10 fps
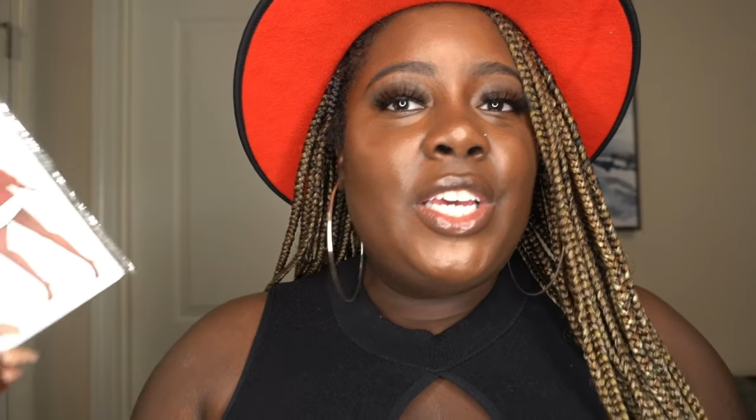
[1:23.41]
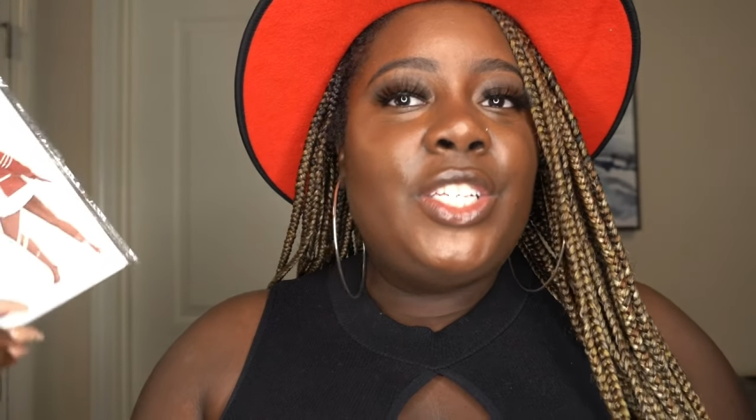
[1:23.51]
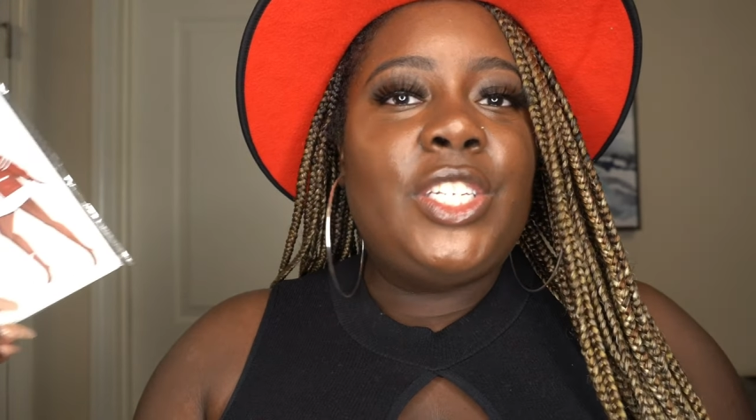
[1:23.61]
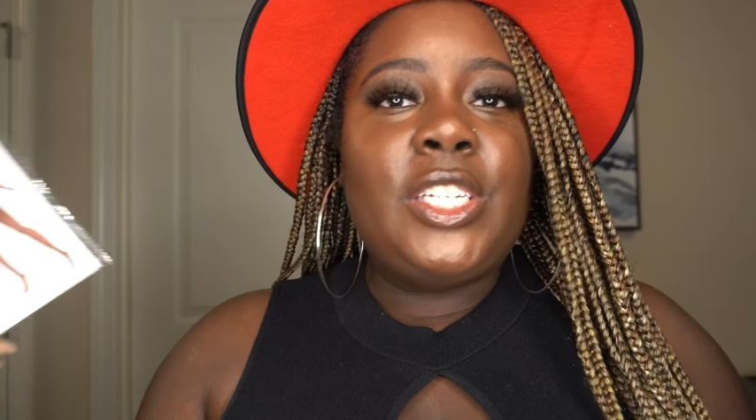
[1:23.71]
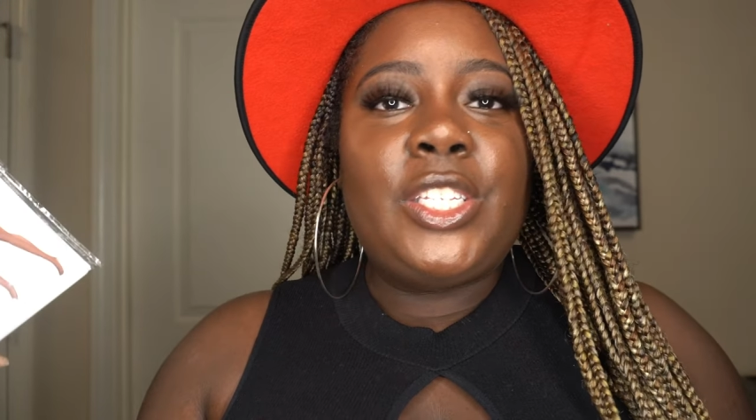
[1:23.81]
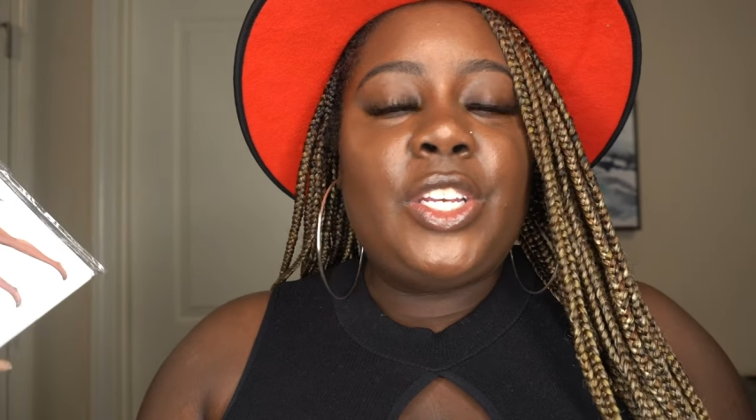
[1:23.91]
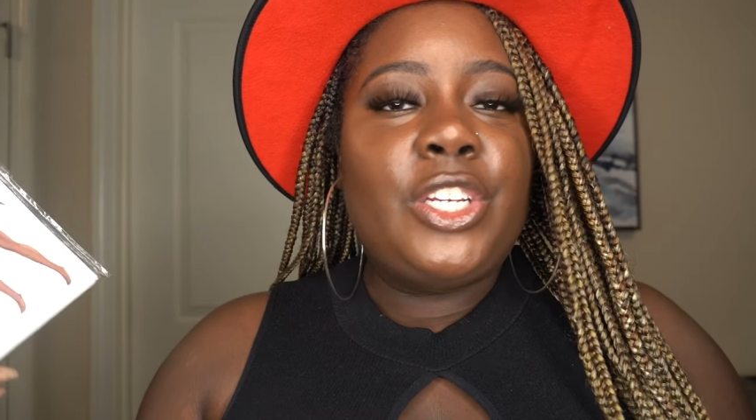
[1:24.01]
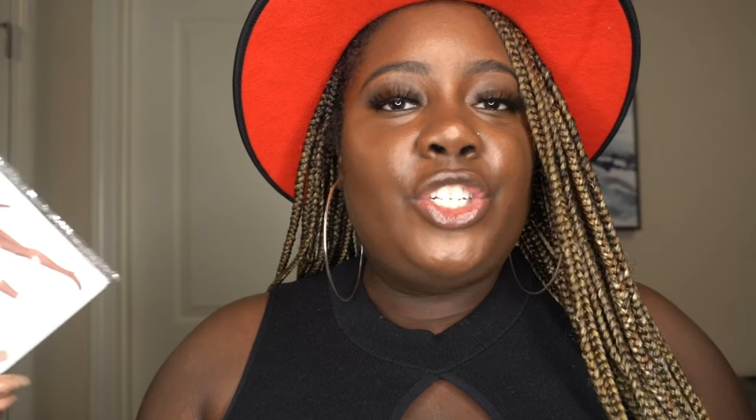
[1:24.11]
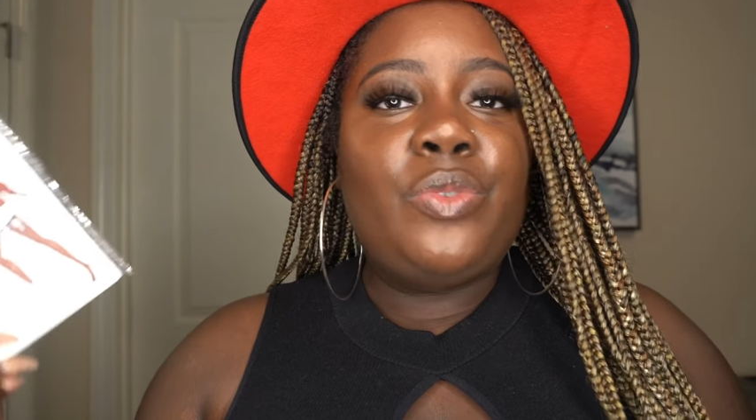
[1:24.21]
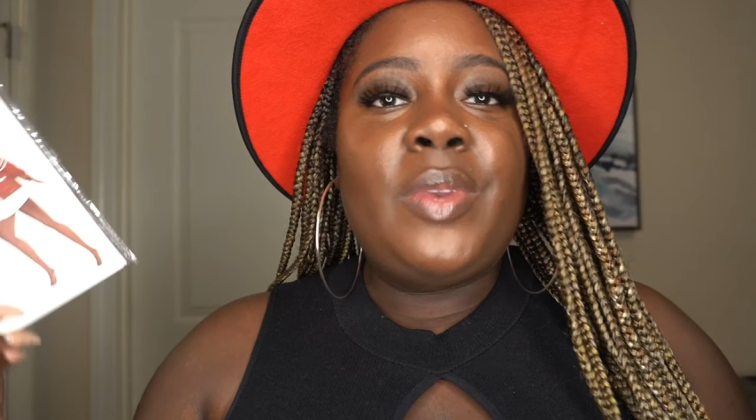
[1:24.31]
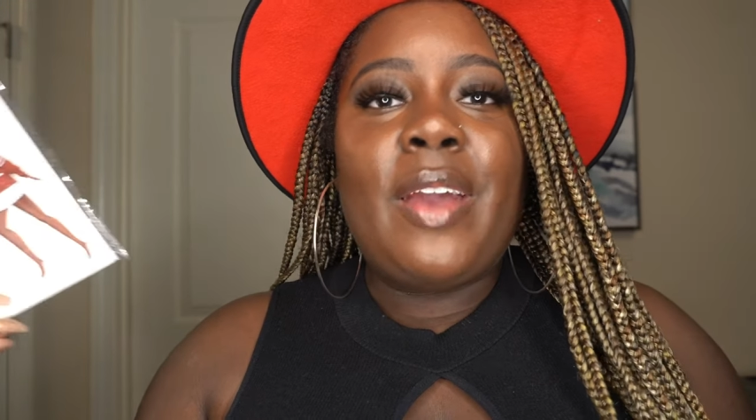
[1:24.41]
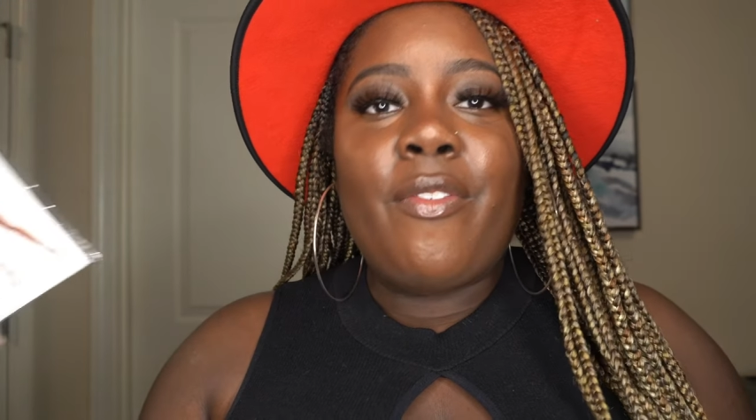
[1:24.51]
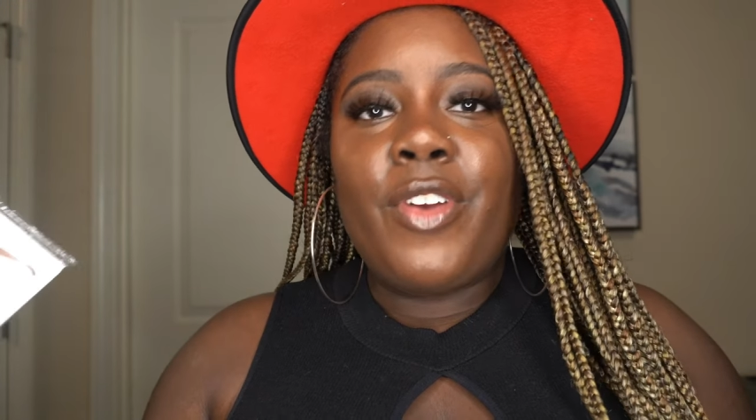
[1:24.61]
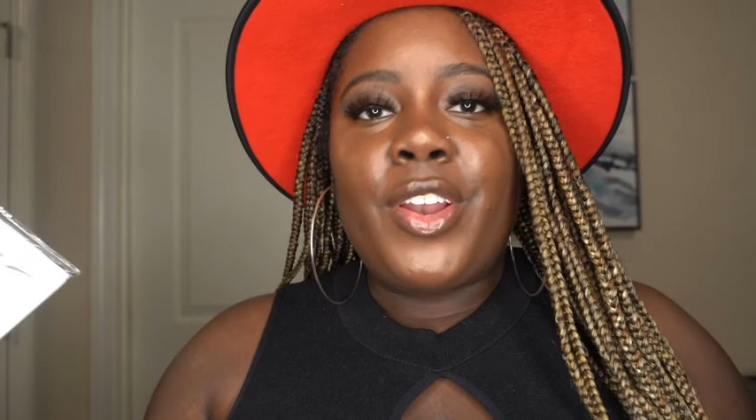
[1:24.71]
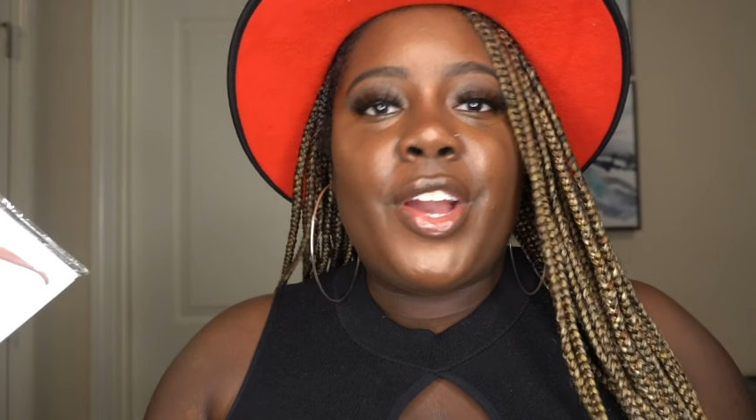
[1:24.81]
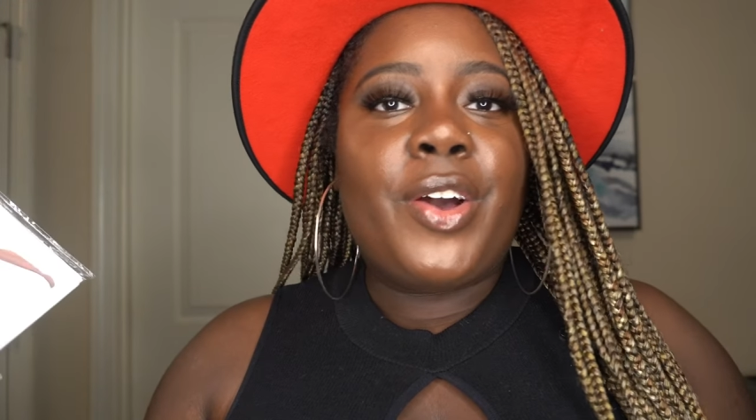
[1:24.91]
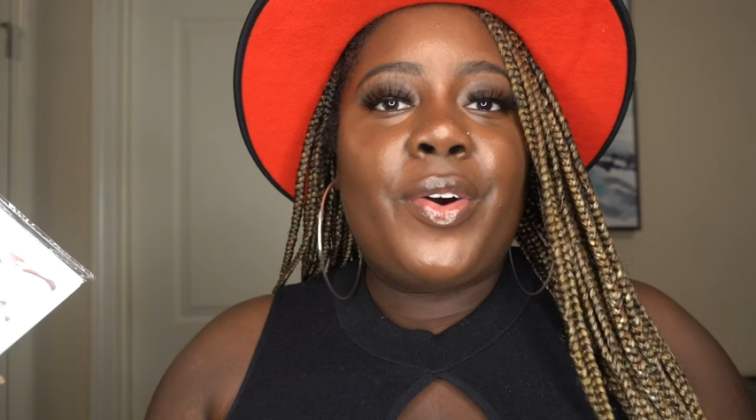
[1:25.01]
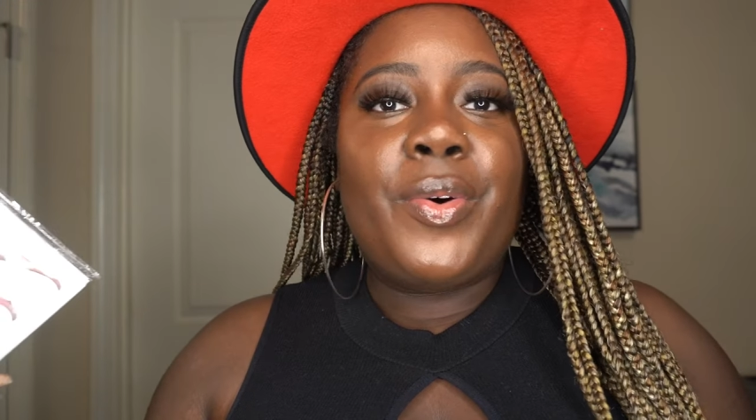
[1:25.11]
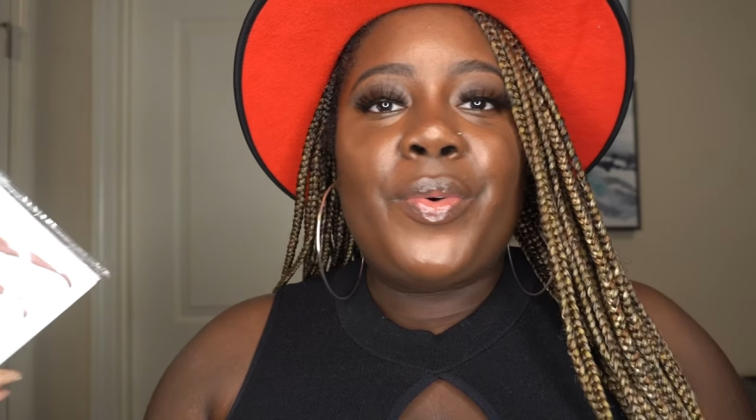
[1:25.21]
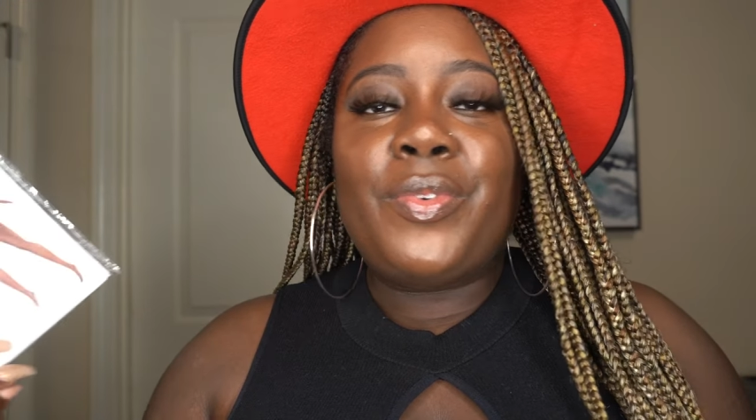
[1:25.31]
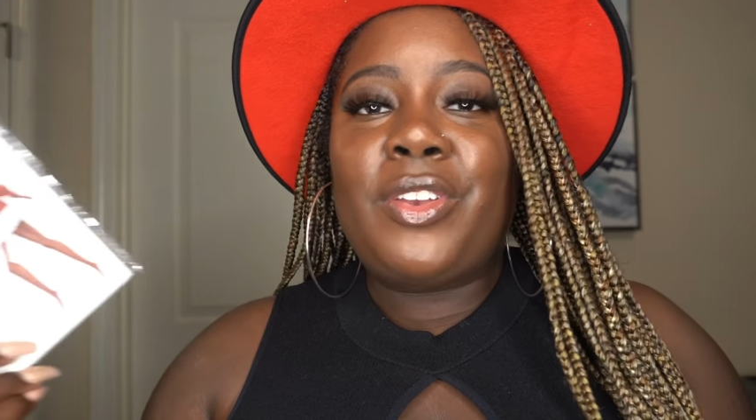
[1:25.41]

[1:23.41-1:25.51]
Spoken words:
just because you never know,